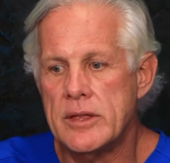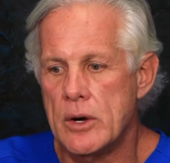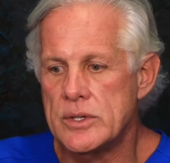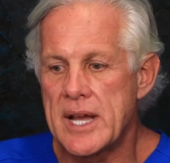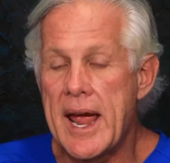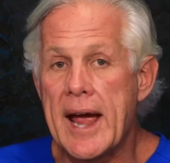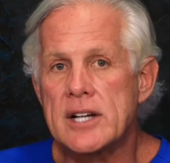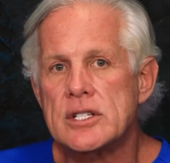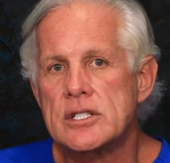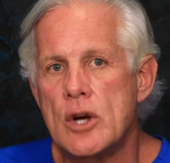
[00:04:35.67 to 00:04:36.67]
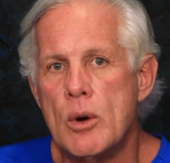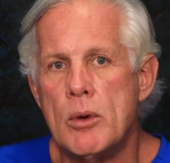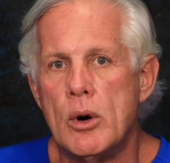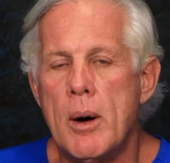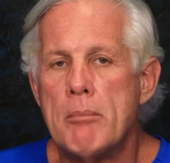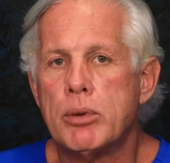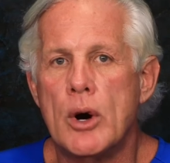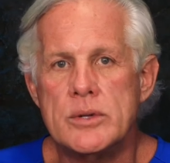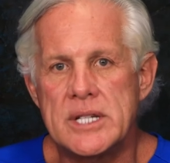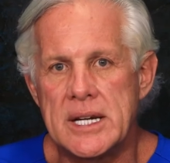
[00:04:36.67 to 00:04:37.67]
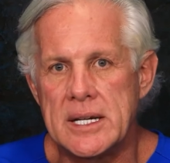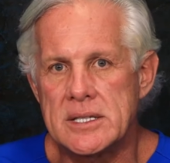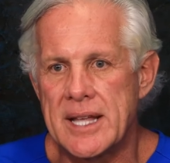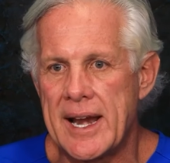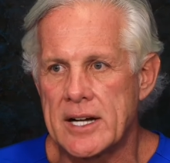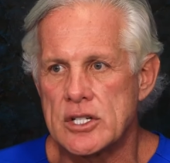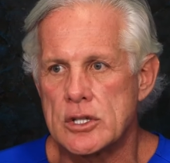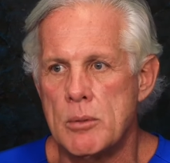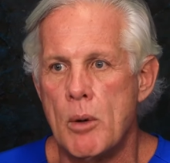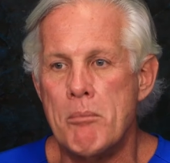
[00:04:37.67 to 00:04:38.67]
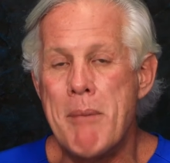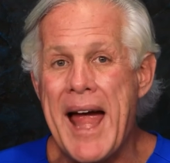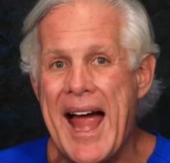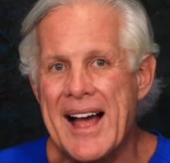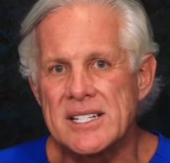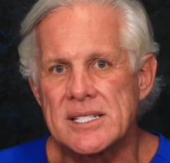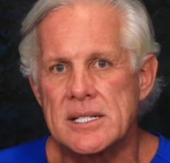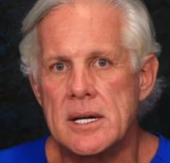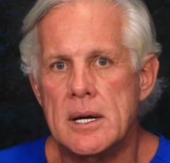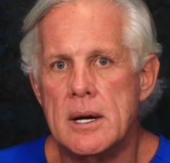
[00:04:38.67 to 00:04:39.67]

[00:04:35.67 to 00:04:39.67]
those exosomal proteins, that exosomal mass,